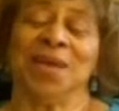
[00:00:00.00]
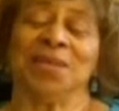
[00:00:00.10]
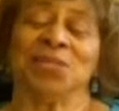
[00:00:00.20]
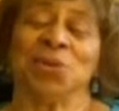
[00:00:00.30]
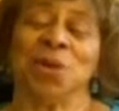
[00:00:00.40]

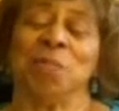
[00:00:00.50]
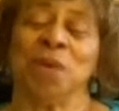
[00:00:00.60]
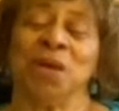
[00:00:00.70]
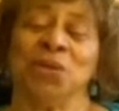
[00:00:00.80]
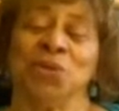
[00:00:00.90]
Yeah, so
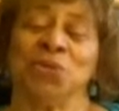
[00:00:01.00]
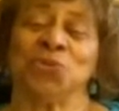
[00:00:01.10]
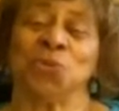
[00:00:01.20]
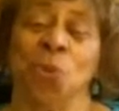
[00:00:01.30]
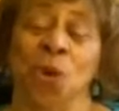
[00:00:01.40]
everybody
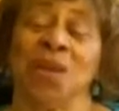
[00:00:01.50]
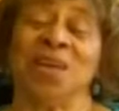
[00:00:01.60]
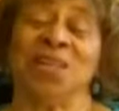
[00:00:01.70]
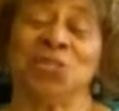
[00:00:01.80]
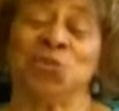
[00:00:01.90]
knows
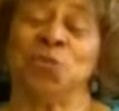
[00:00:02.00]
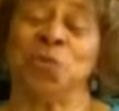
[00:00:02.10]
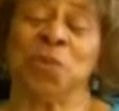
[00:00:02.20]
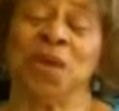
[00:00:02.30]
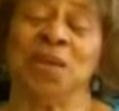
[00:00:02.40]
what a
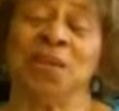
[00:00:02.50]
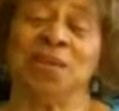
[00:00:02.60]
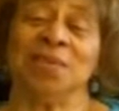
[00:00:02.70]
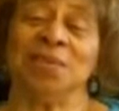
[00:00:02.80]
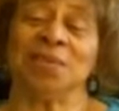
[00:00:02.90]
Superman
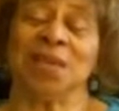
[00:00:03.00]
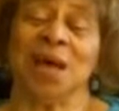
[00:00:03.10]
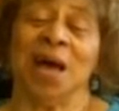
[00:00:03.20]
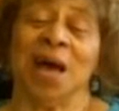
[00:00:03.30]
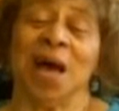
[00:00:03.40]
is.
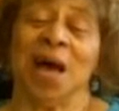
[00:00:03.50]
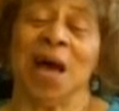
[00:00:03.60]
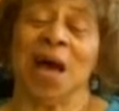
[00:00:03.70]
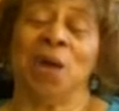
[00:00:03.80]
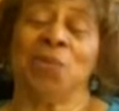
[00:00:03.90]

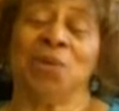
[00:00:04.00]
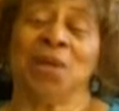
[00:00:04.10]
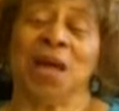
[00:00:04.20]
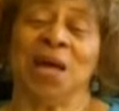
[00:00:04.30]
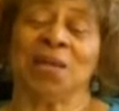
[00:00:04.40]
I would
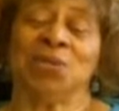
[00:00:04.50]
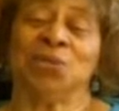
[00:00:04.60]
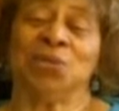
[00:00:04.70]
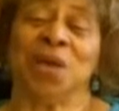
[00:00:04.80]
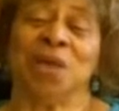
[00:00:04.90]
like
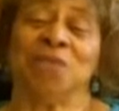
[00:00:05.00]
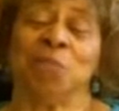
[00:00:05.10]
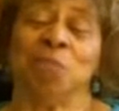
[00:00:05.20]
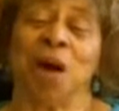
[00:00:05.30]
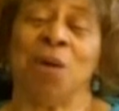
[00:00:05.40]
to have
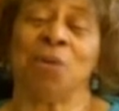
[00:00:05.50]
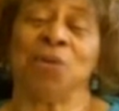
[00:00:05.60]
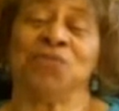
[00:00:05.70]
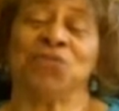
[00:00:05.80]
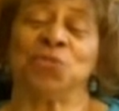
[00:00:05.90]
the
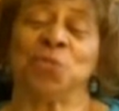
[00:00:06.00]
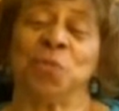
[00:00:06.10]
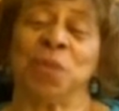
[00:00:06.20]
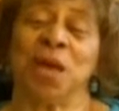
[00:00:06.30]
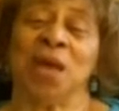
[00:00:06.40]
power of
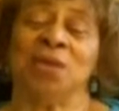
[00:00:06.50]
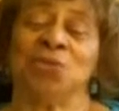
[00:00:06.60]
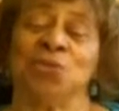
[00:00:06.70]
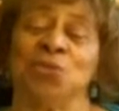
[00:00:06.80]
Superman